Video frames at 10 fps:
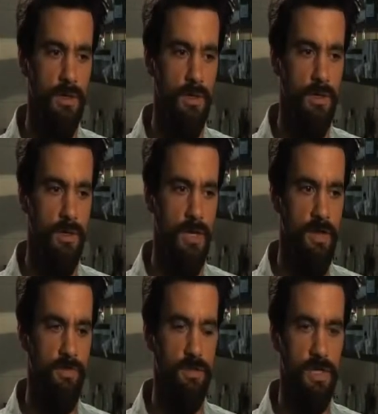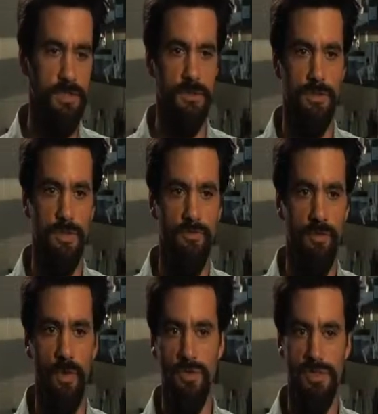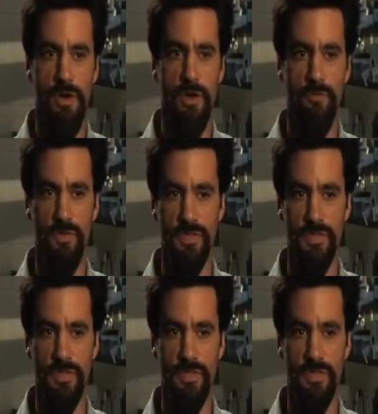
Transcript: of some of this contaminating oil.